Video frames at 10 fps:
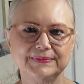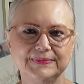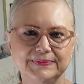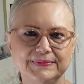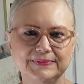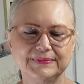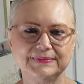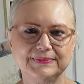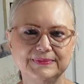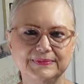
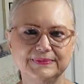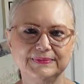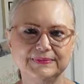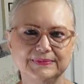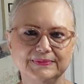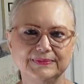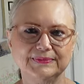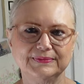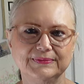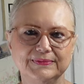
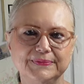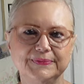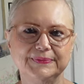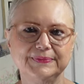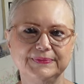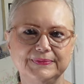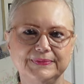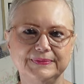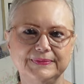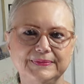
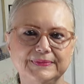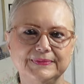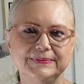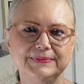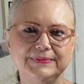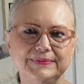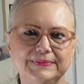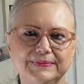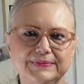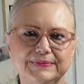
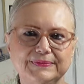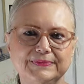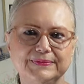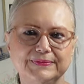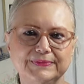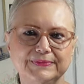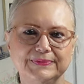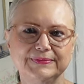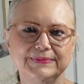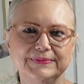
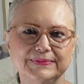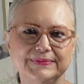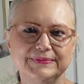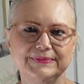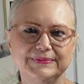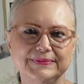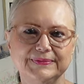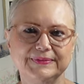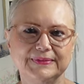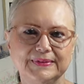
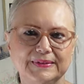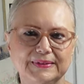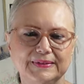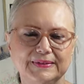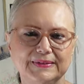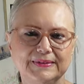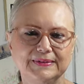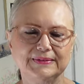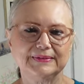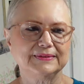
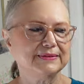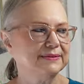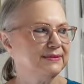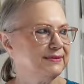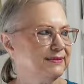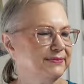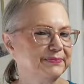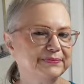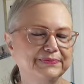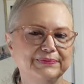[no speech]